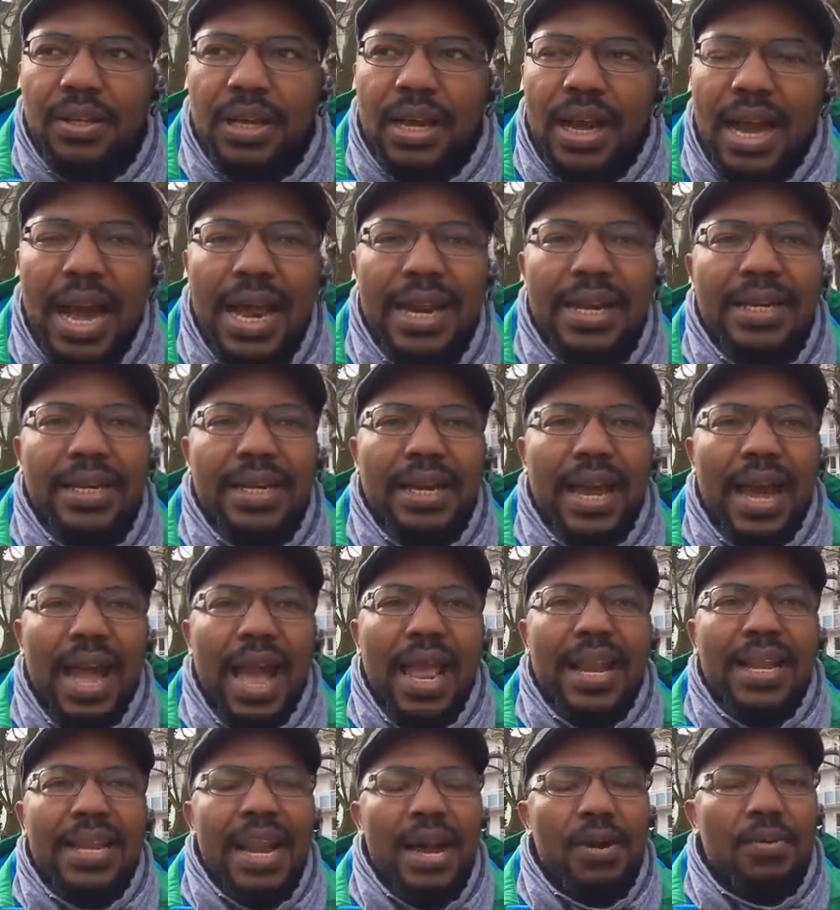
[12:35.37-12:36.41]
And
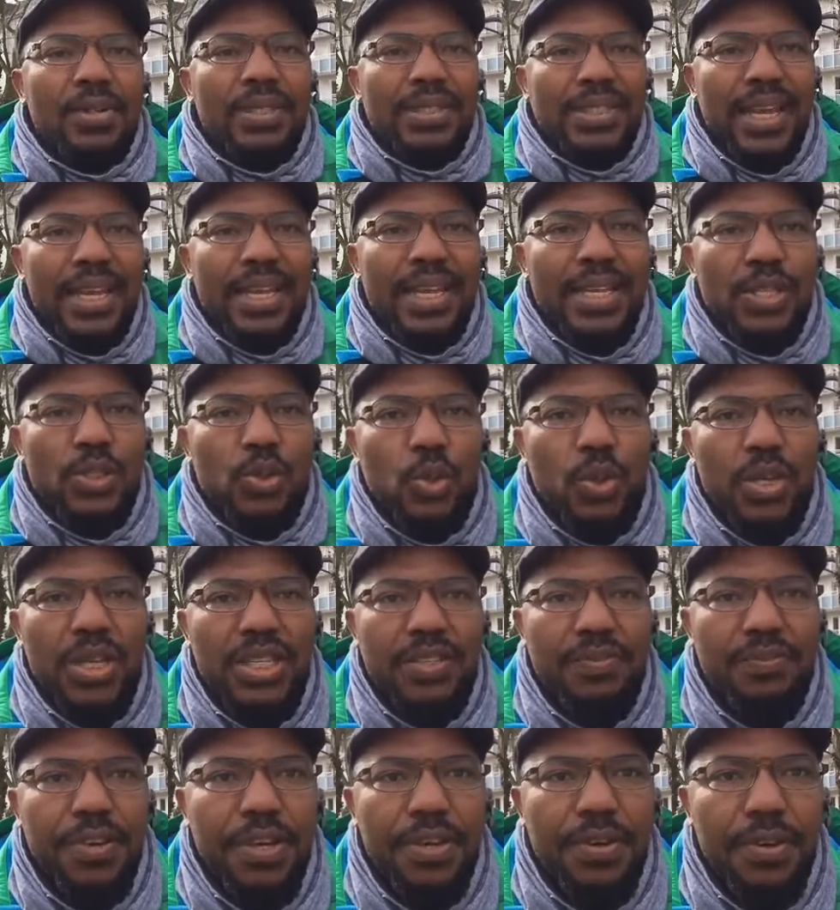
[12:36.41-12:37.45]
I now dig into
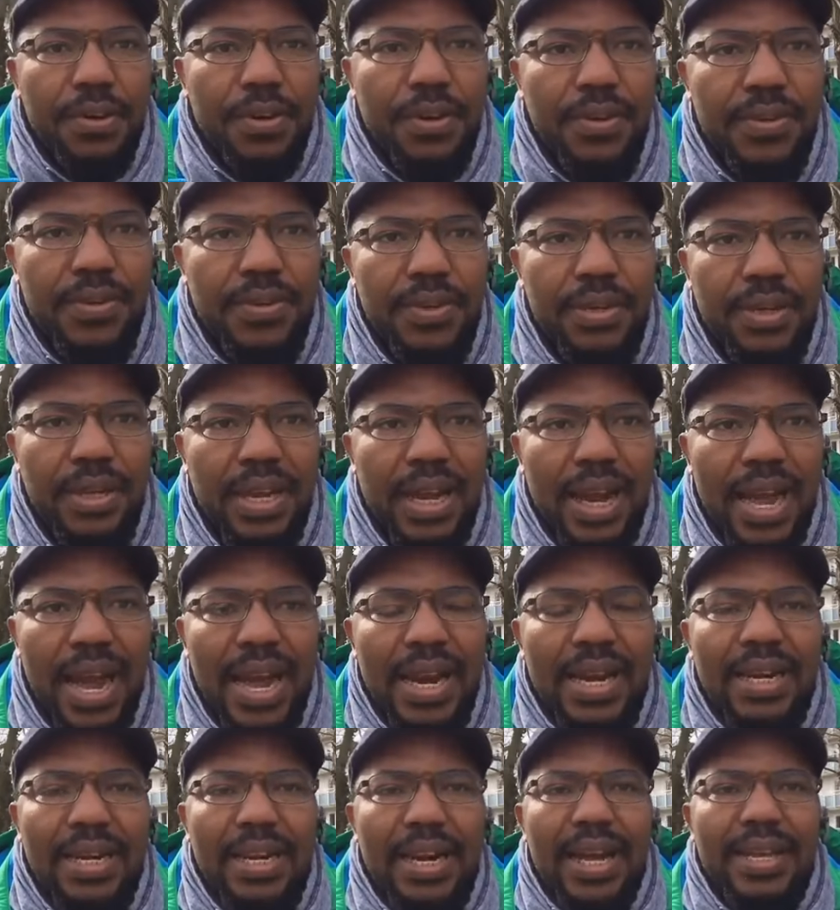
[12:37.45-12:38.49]
his videos
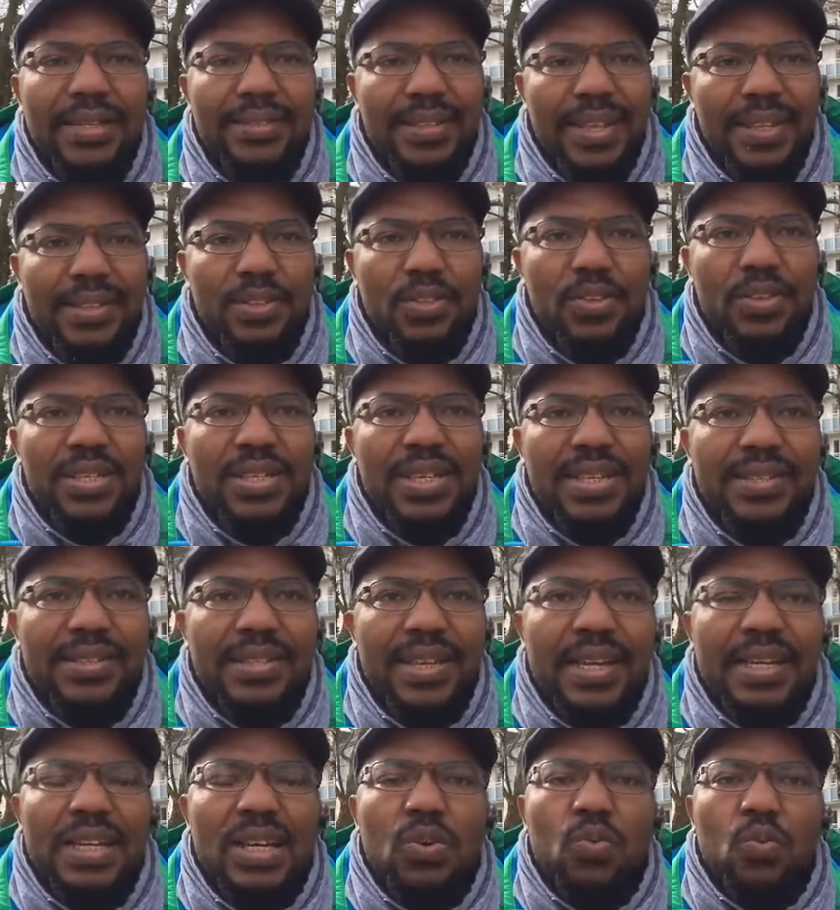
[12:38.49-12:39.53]
and start
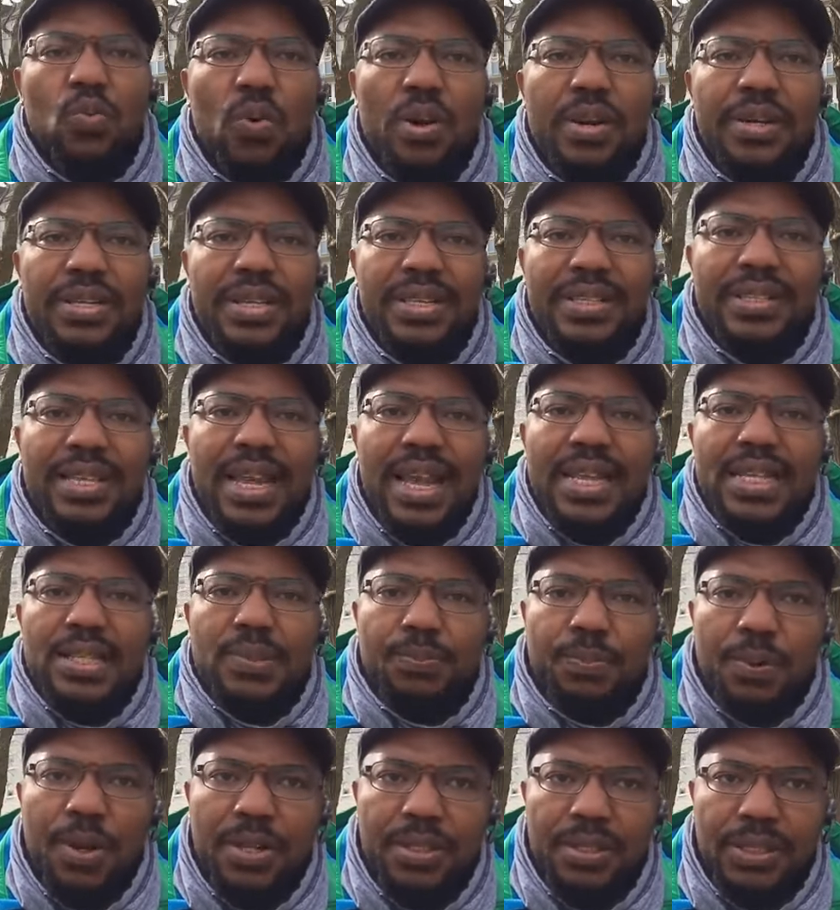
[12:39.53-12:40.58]
understanding what this guy is
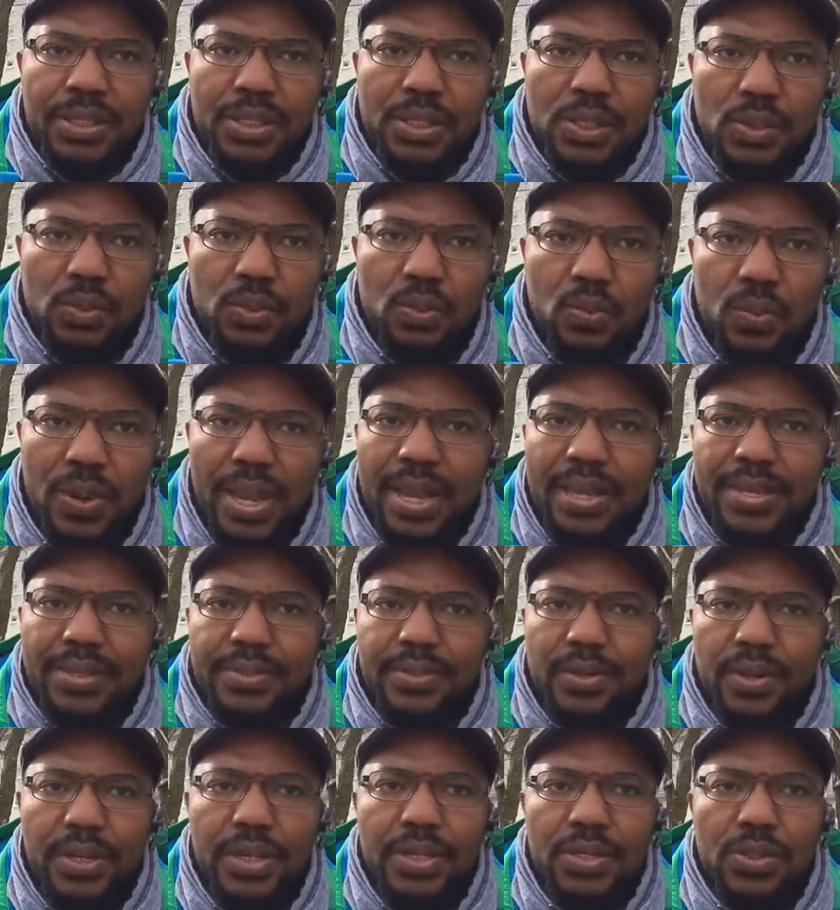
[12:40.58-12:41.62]
pointing to, where he's
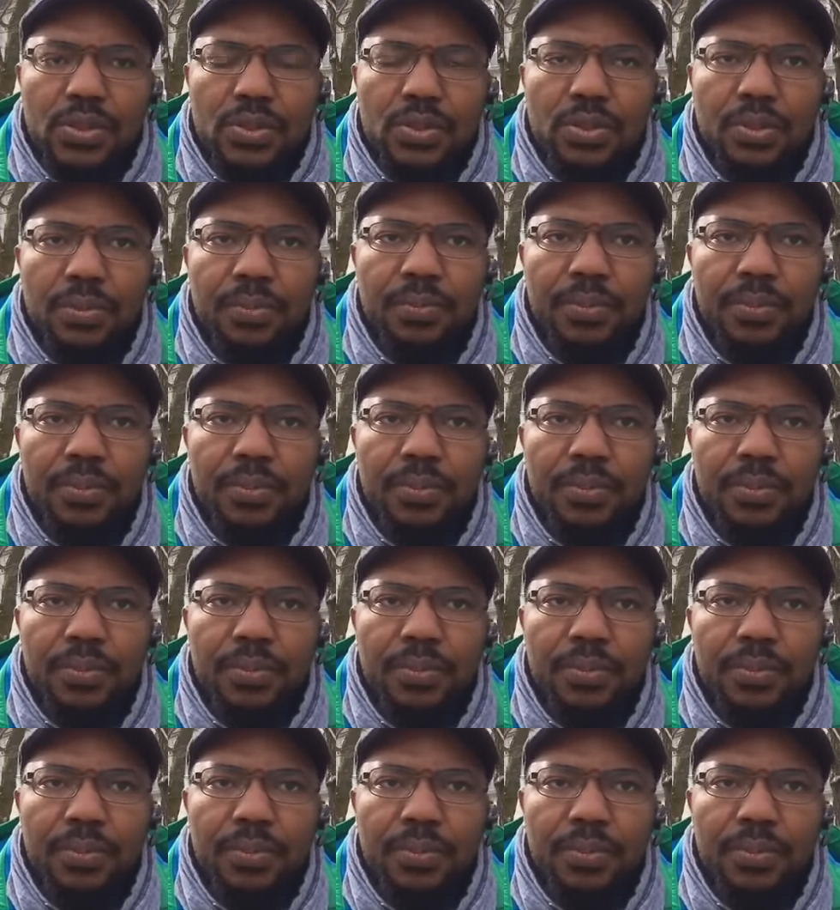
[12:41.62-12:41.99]
going to.